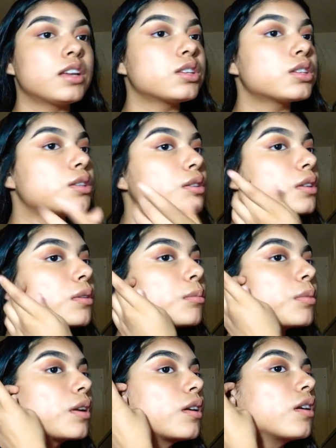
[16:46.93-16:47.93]
And just
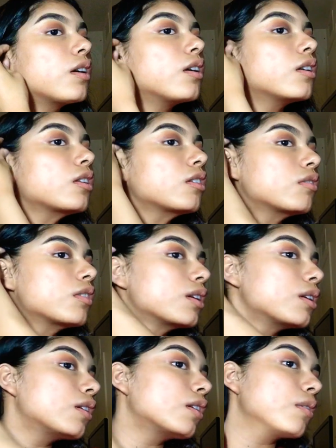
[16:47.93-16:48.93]
put it all
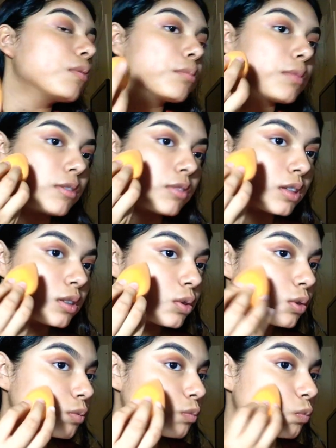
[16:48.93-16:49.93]
over my
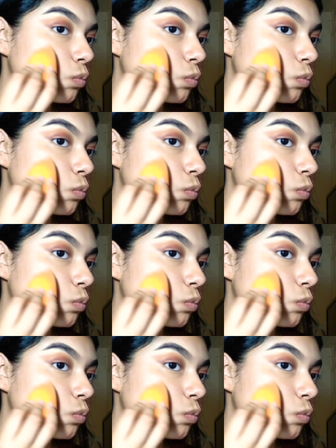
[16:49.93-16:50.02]
face.